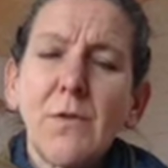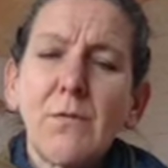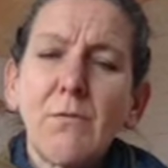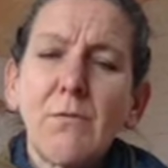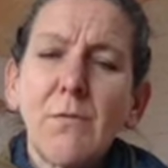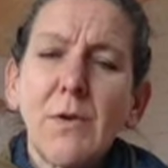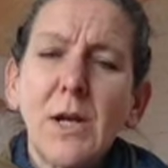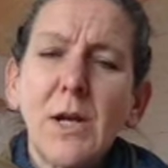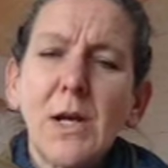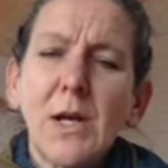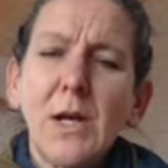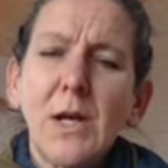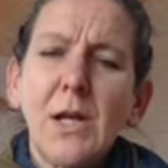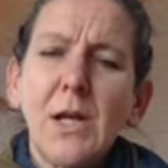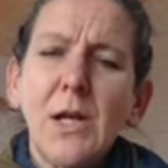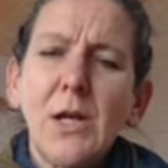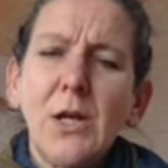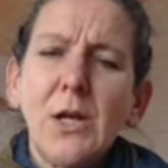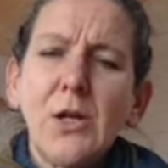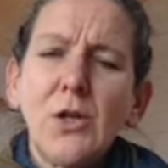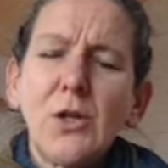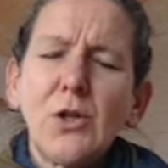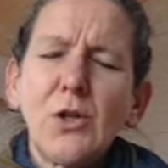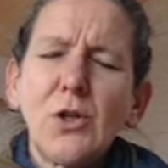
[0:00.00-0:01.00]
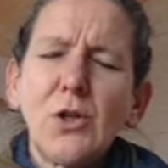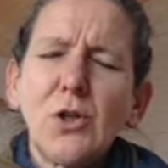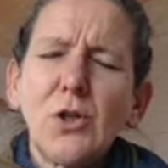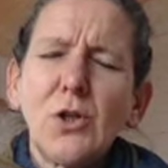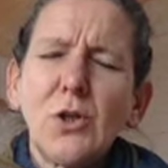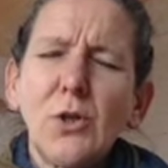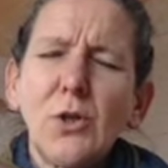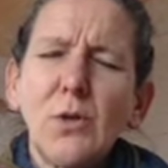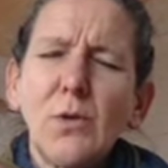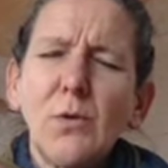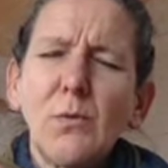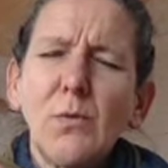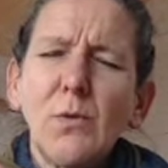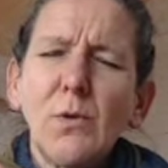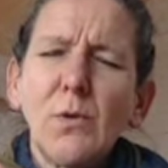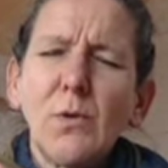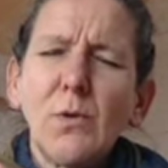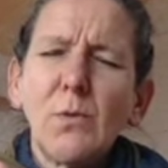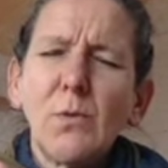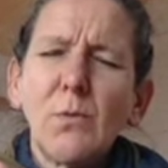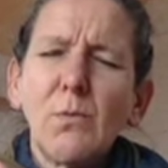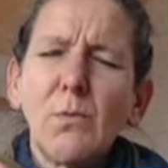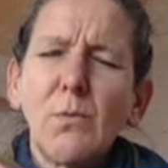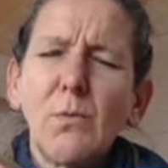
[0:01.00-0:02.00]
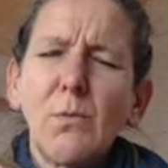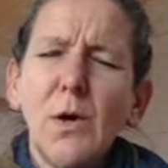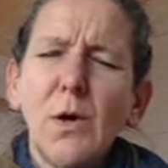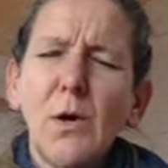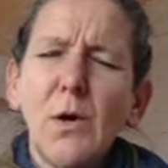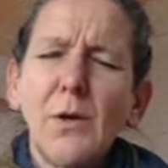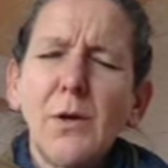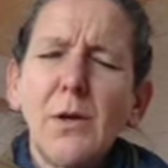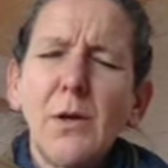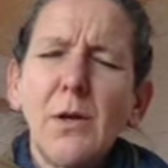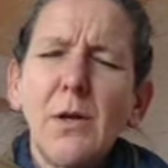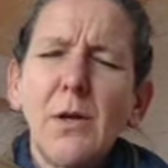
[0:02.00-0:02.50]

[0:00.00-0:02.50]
3, 2, 1,